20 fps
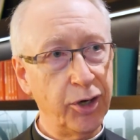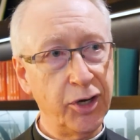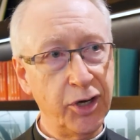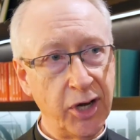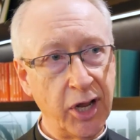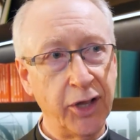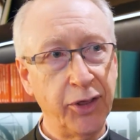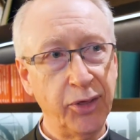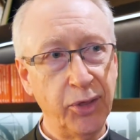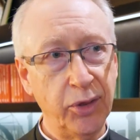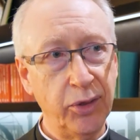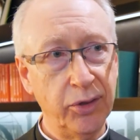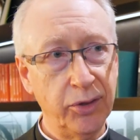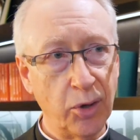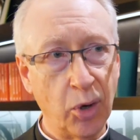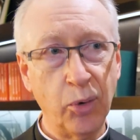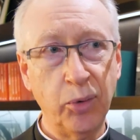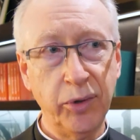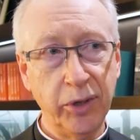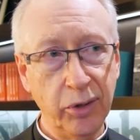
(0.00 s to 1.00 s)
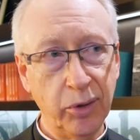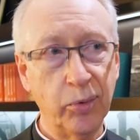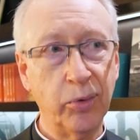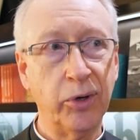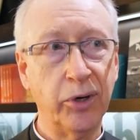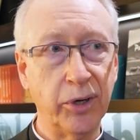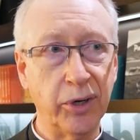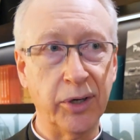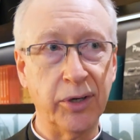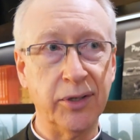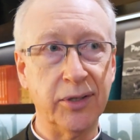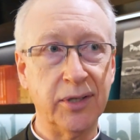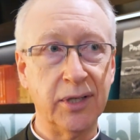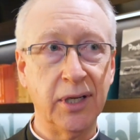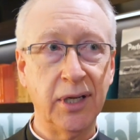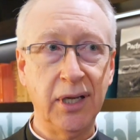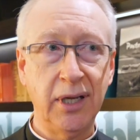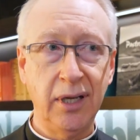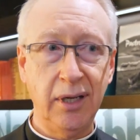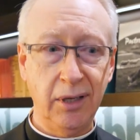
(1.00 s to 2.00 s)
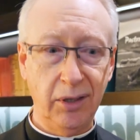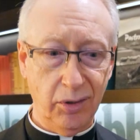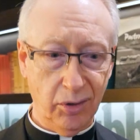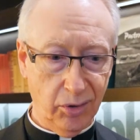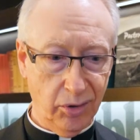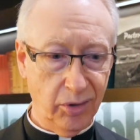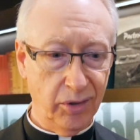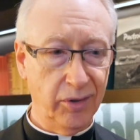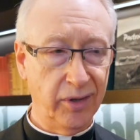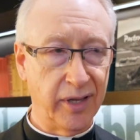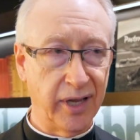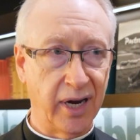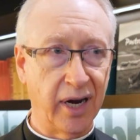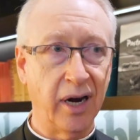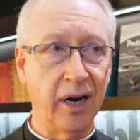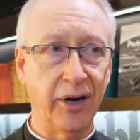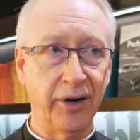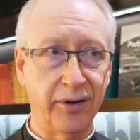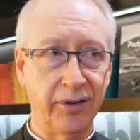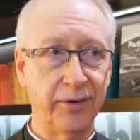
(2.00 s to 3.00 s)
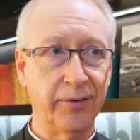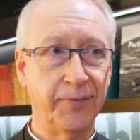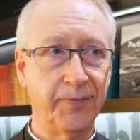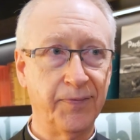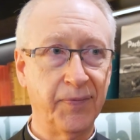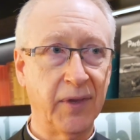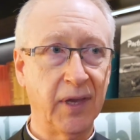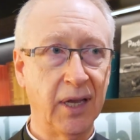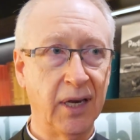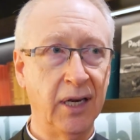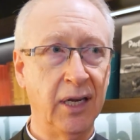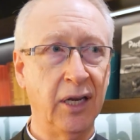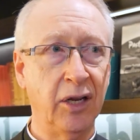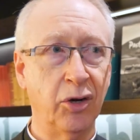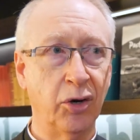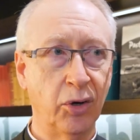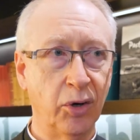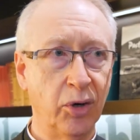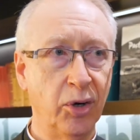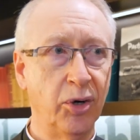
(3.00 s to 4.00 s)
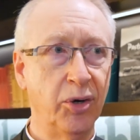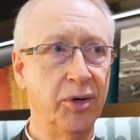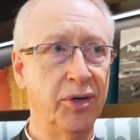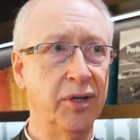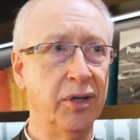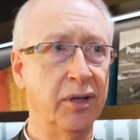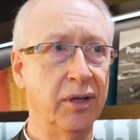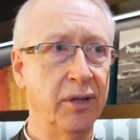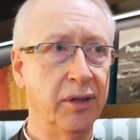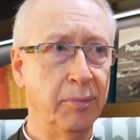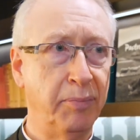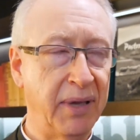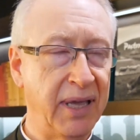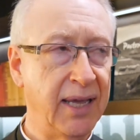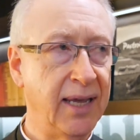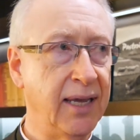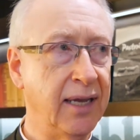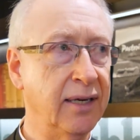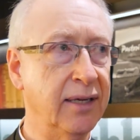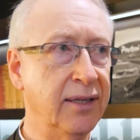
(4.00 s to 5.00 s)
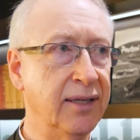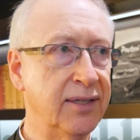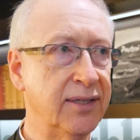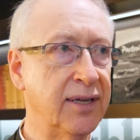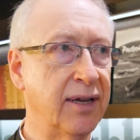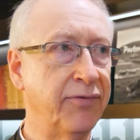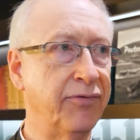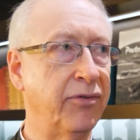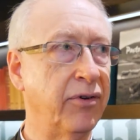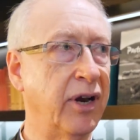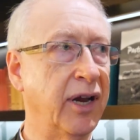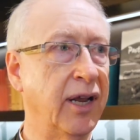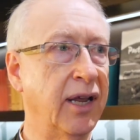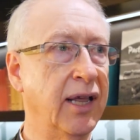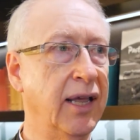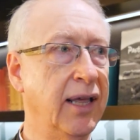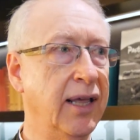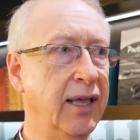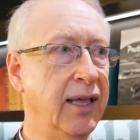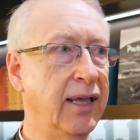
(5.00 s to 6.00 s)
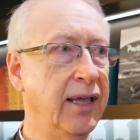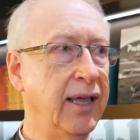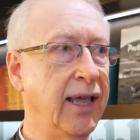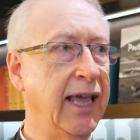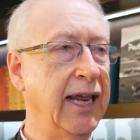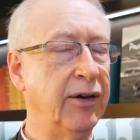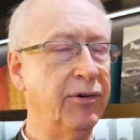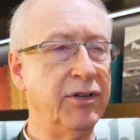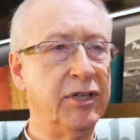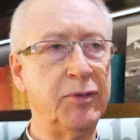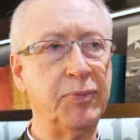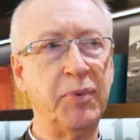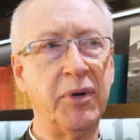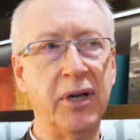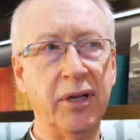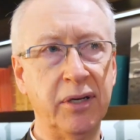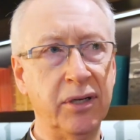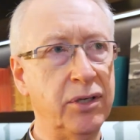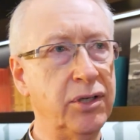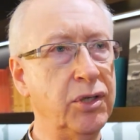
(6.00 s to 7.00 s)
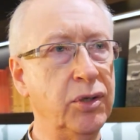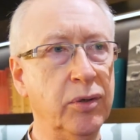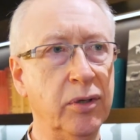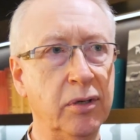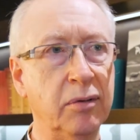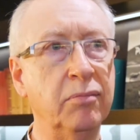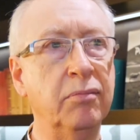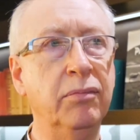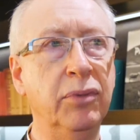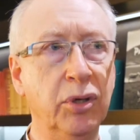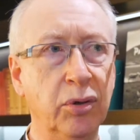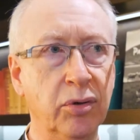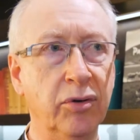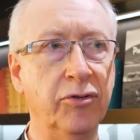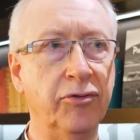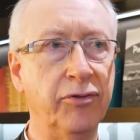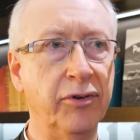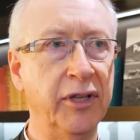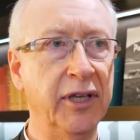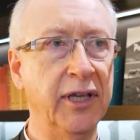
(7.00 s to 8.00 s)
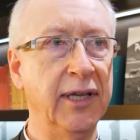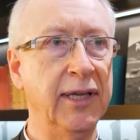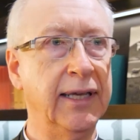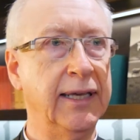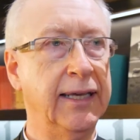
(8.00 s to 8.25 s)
not only the words, he heard the heart, and he heard the pain and the suffering, and he responded to it beautifully.